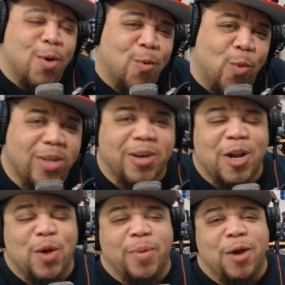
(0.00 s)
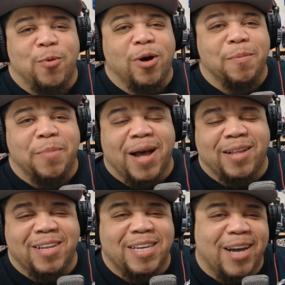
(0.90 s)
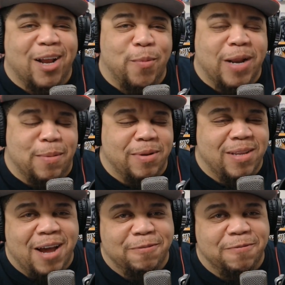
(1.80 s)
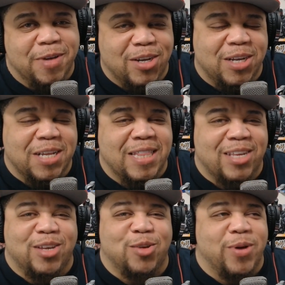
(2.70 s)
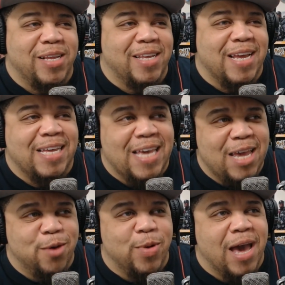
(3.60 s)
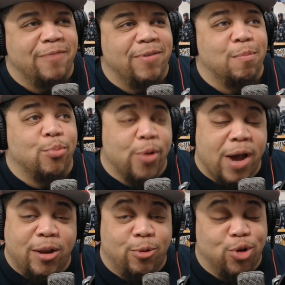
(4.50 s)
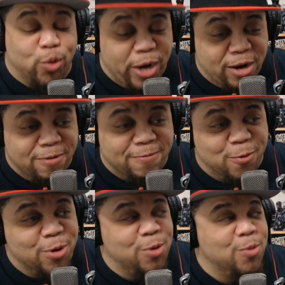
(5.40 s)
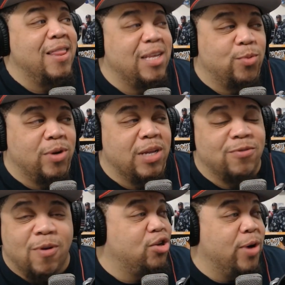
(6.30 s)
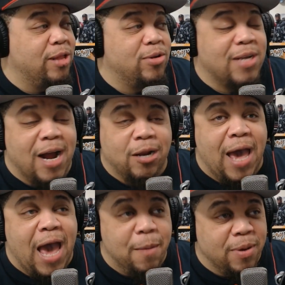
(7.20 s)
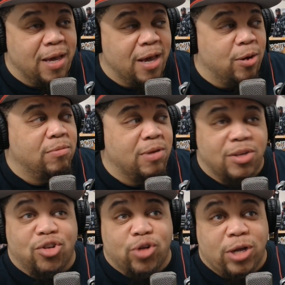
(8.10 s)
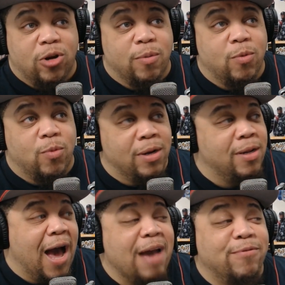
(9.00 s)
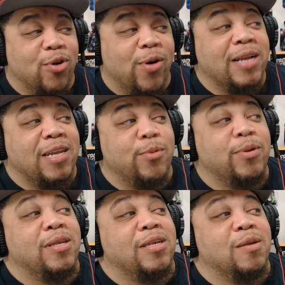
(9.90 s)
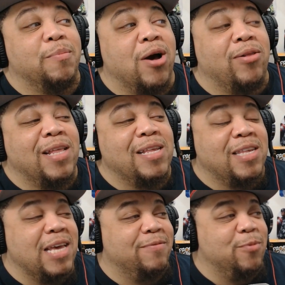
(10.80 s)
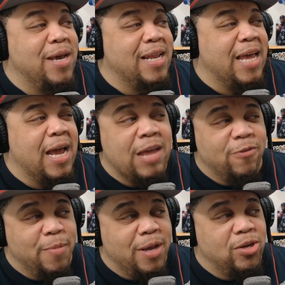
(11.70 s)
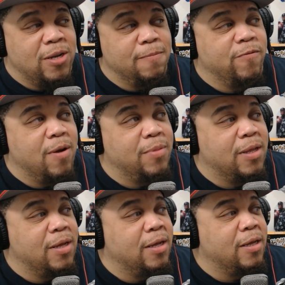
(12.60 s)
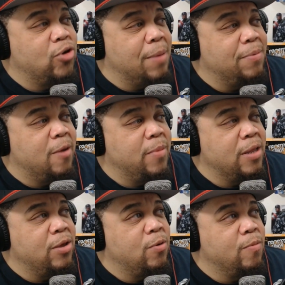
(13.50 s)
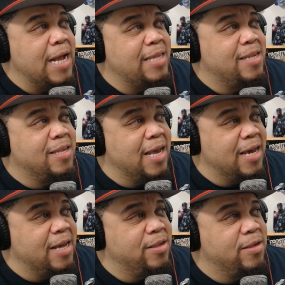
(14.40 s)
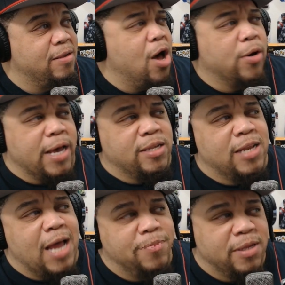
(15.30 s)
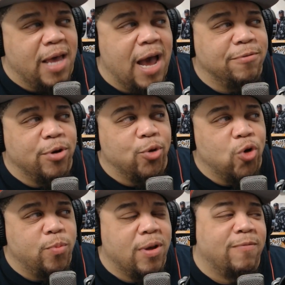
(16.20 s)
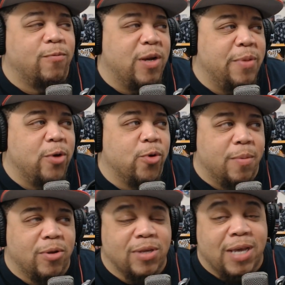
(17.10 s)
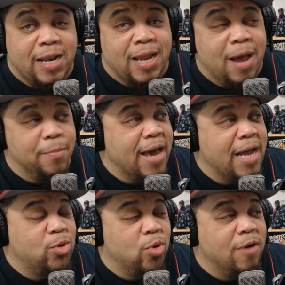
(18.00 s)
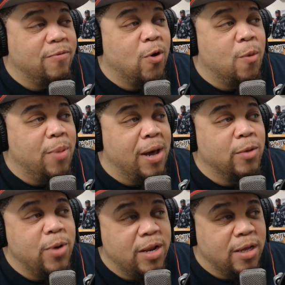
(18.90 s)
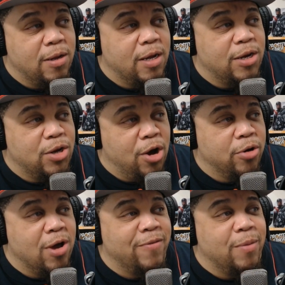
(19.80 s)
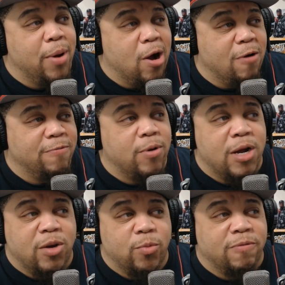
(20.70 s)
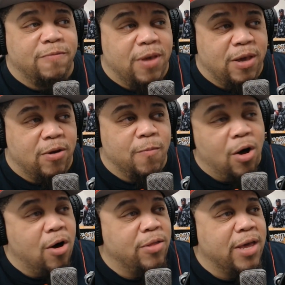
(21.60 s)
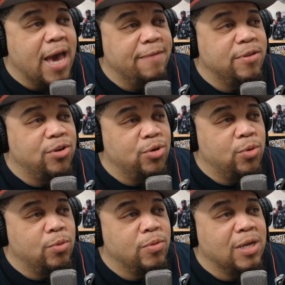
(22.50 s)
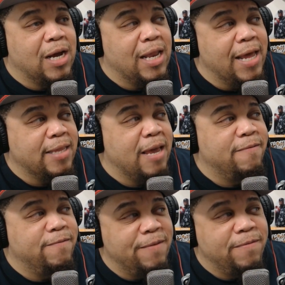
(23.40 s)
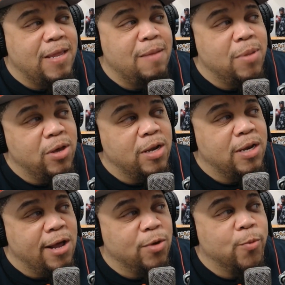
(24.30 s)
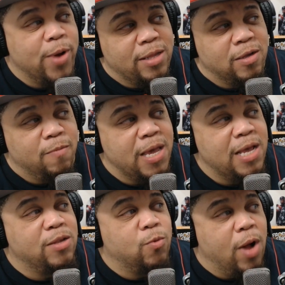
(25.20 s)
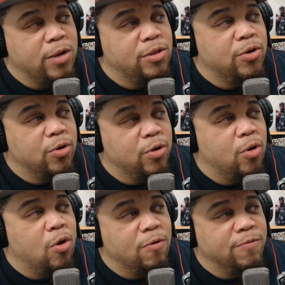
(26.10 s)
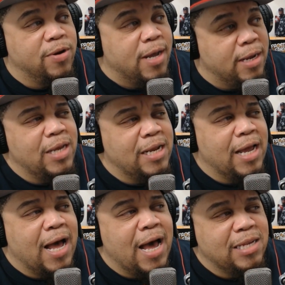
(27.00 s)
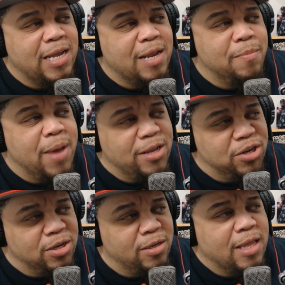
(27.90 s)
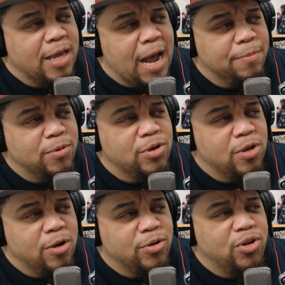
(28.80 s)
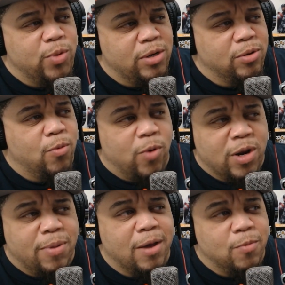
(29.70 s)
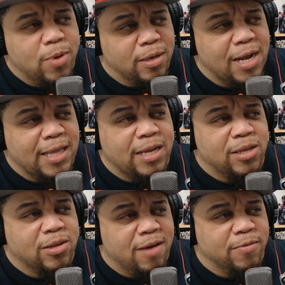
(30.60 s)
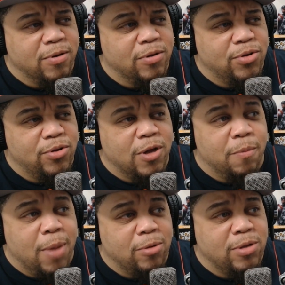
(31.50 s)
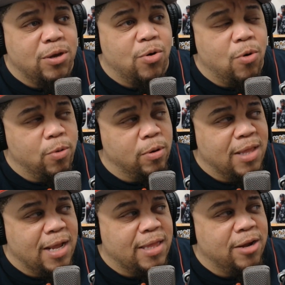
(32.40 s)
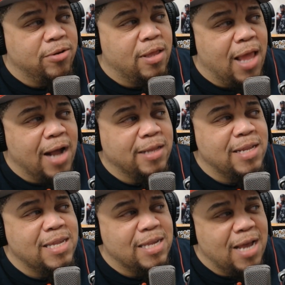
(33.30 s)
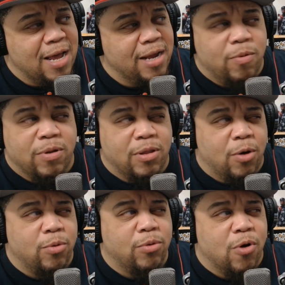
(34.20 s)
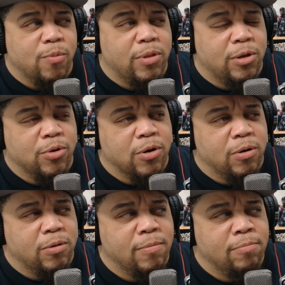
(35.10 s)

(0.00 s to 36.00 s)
What's good, everybody? Welcome back to the channel. My name is Nonfiction. This is Ready Set Geek. We have a brand new trailer for you. This one is from trailer titled Abigail. This is trailer number one. I have no idea what this is about. Let's see if we get any information from the drop-down menu. It says, okay, synopsis. After a group of would-be criminals kidnap a 12-year-old ballerina, a daughter of a powerful underworld figure, all they have to do to collect a $50 million ransom is watch the girl overnight. In an isolated mansion, the captors start to dwindle one by one, and they discover, to their mounting horror, that they're locked inside with no normal little girl.